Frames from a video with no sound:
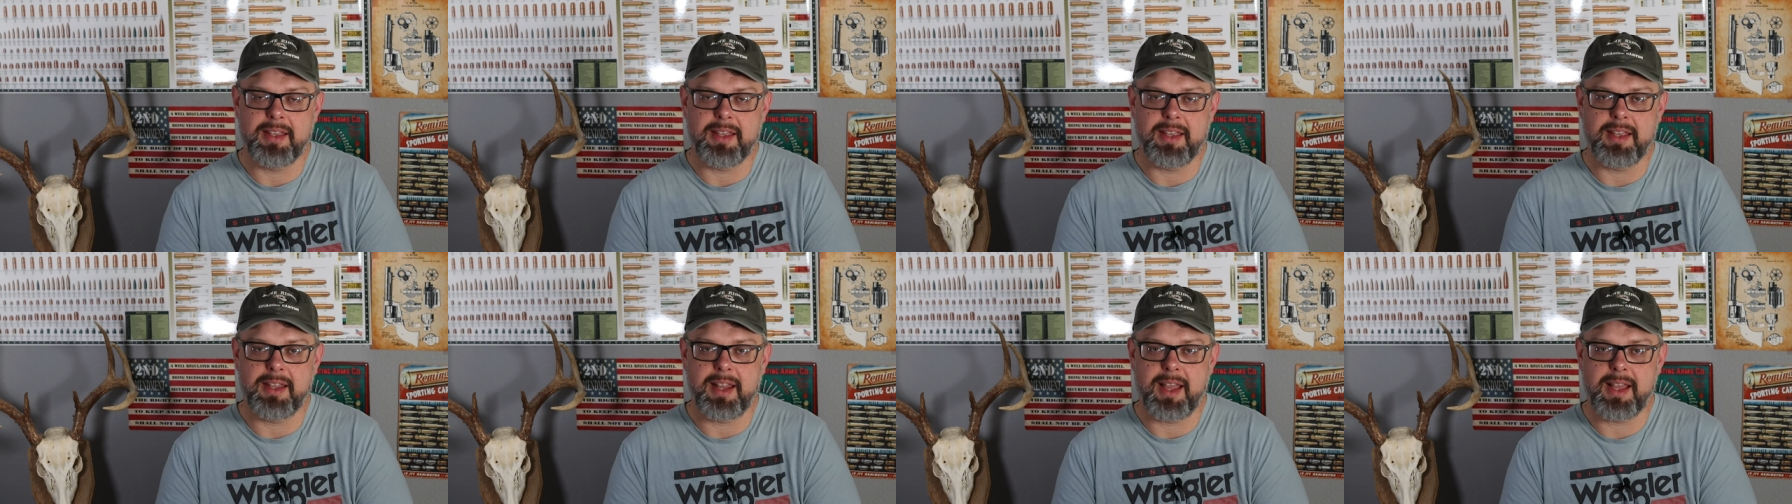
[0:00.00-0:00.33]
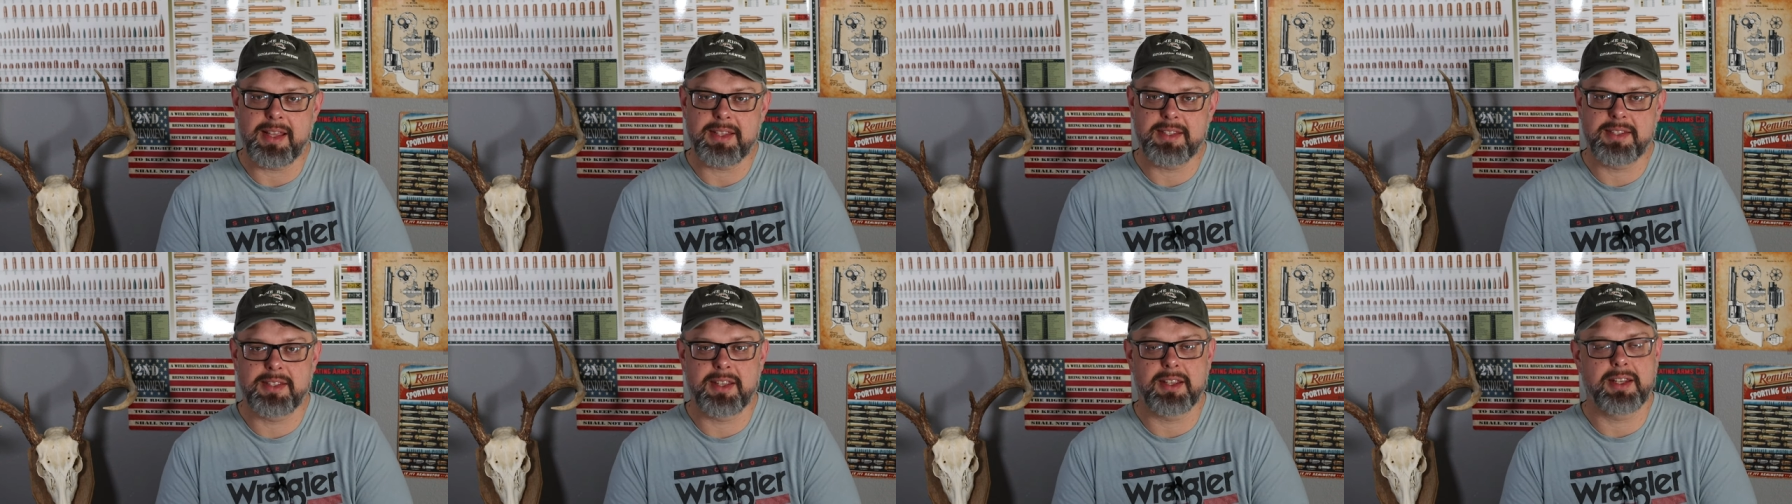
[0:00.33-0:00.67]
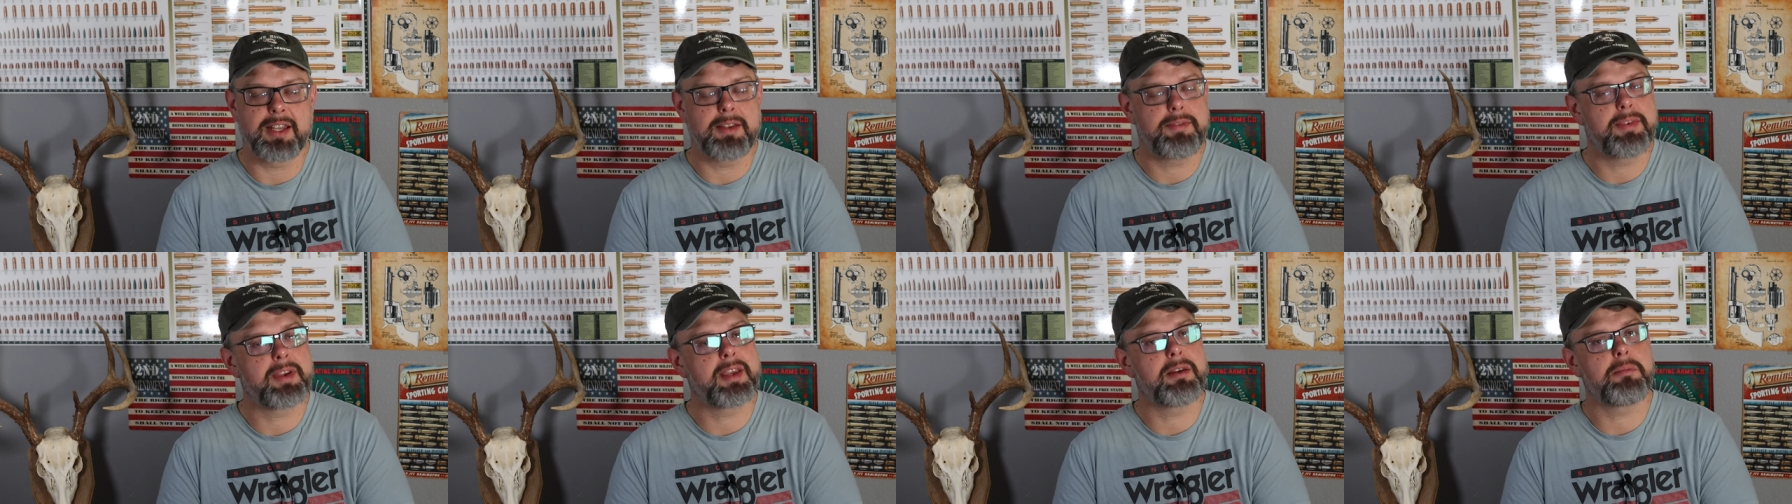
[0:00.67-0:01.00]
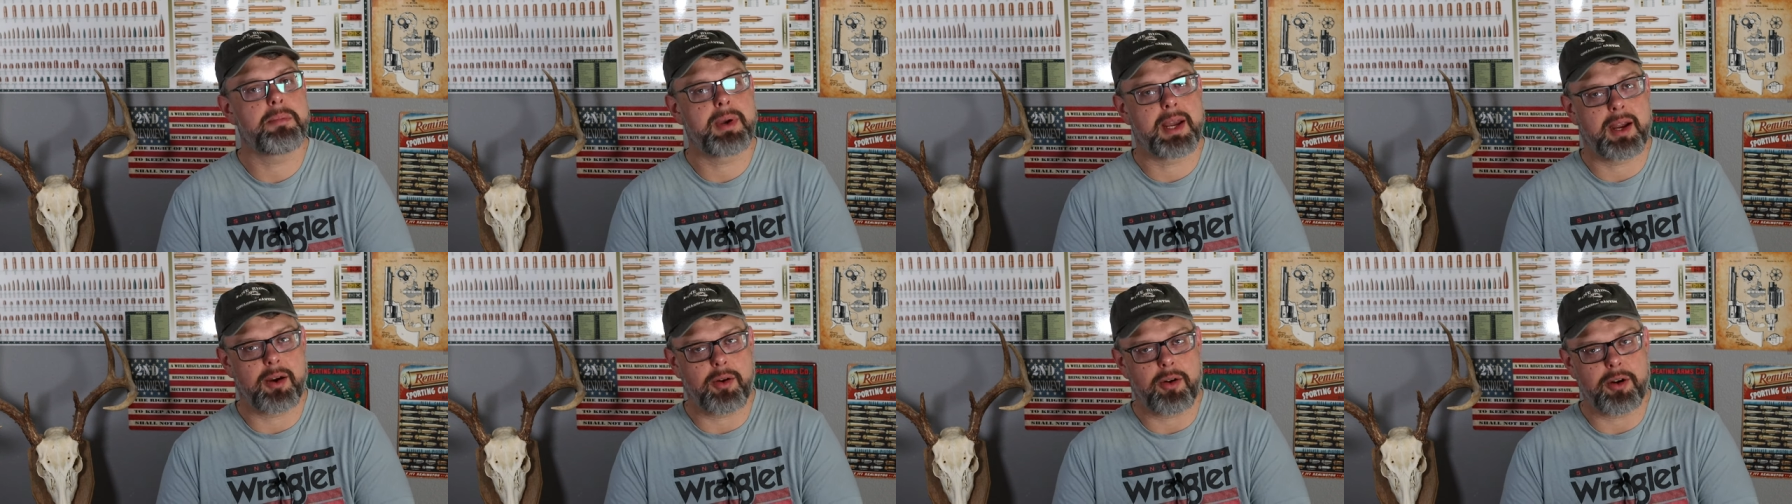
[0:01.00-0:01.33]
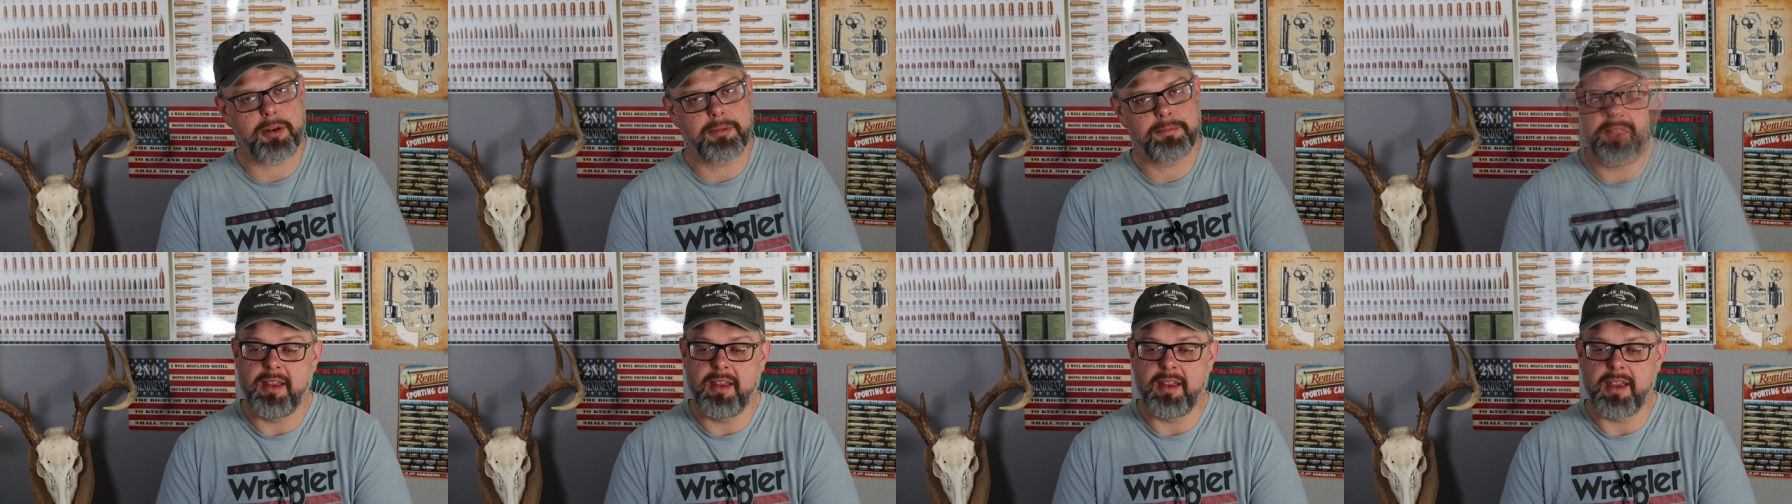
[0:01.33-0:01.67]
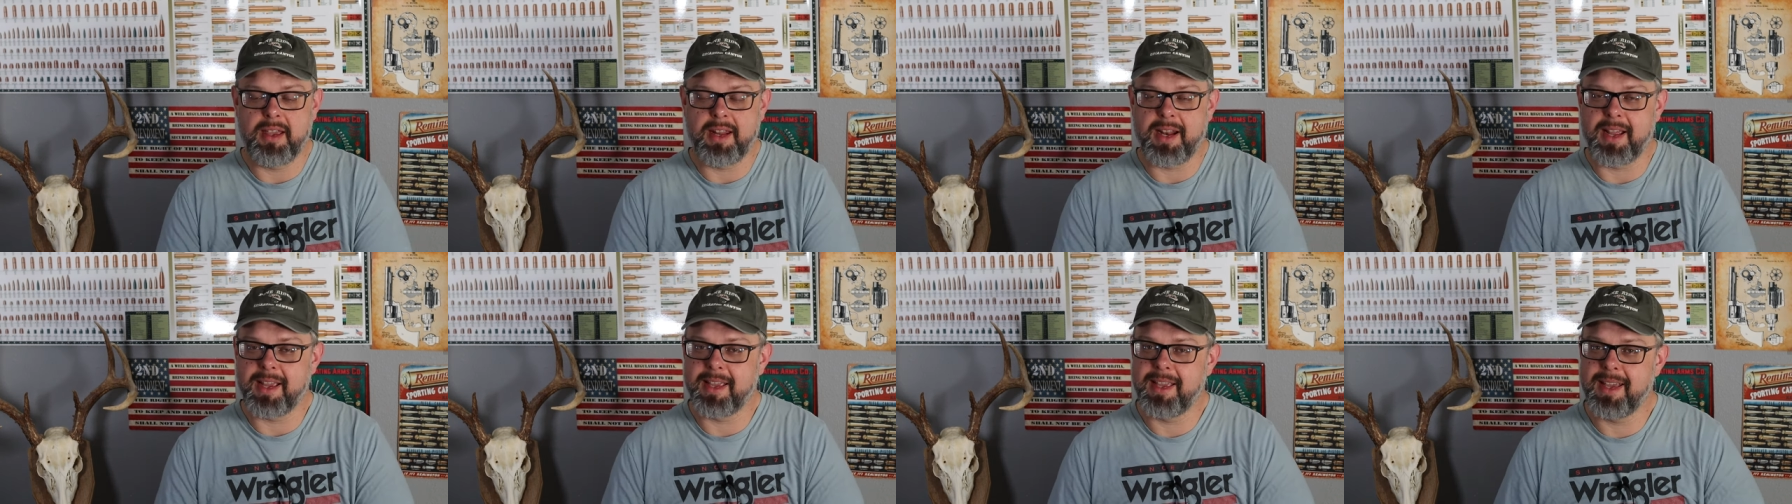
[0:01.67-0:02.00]
It has significant power.
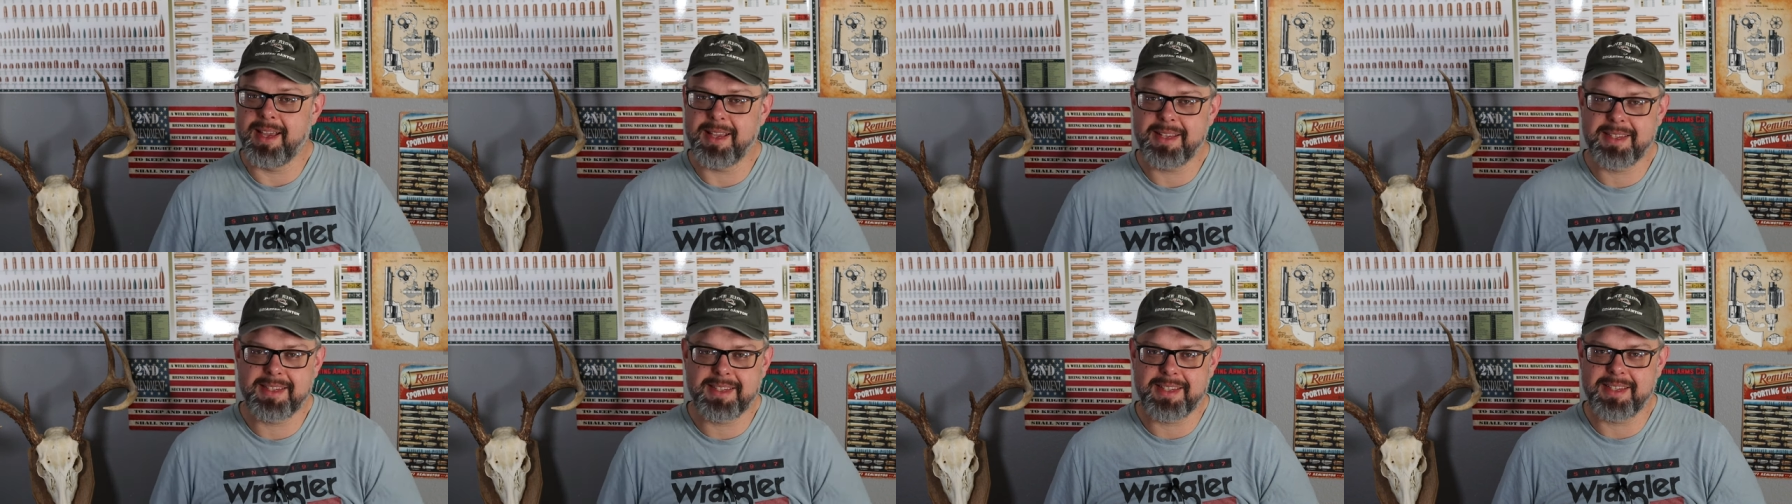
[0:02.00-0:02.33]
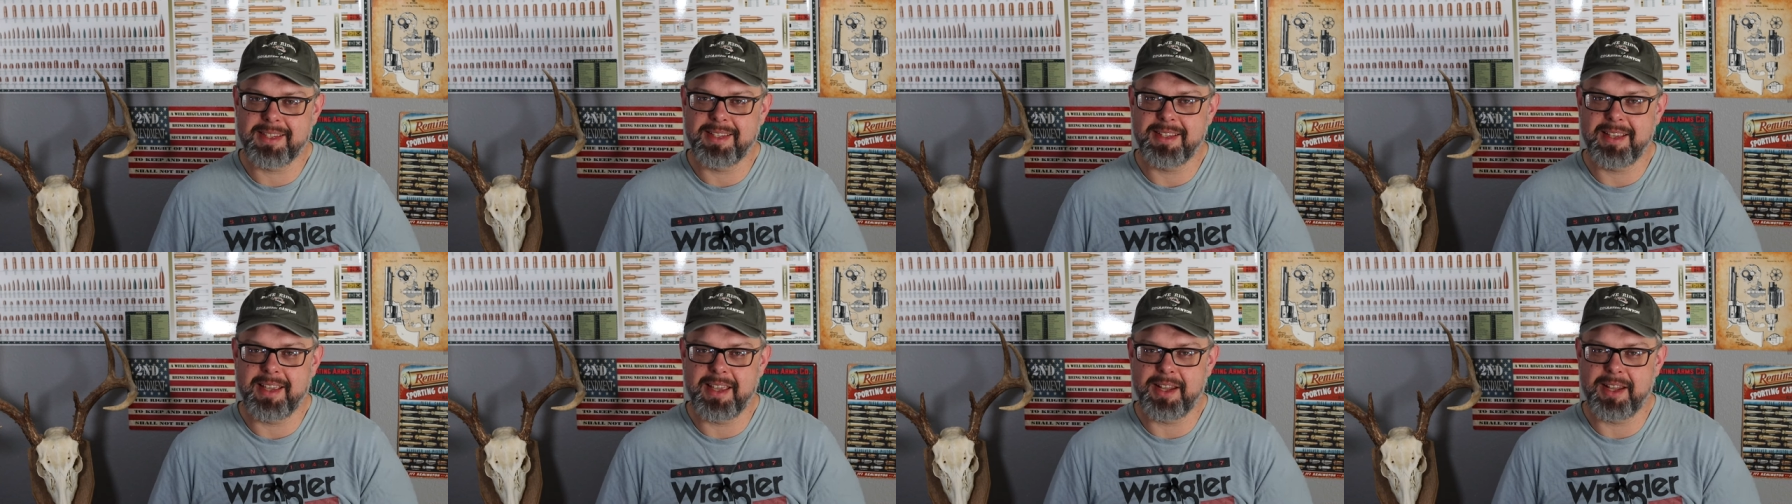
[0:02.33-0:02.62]
And I guess